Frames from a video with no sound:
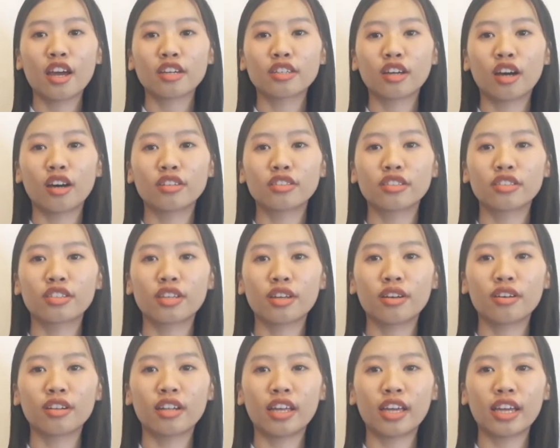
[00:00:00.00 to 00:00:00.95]

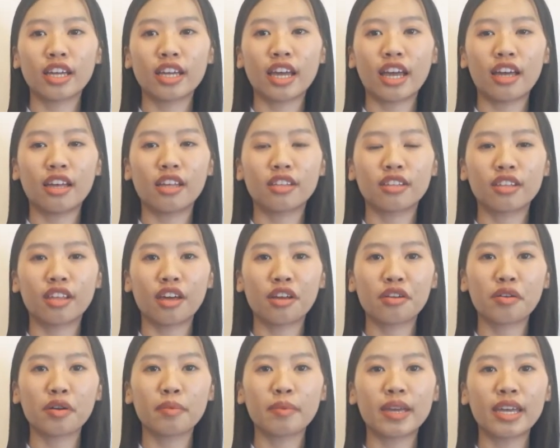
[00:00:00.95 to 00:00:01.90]
counseling and
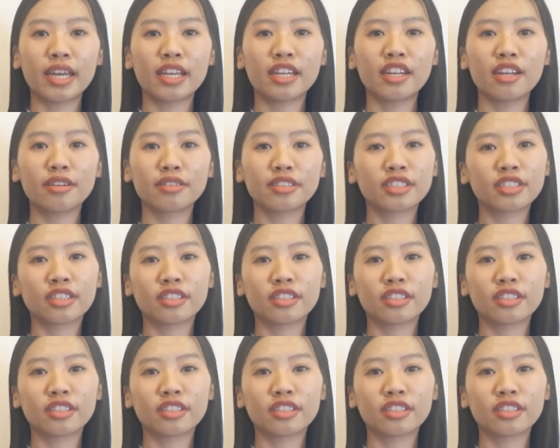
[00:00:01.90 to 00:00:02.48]
therapy, new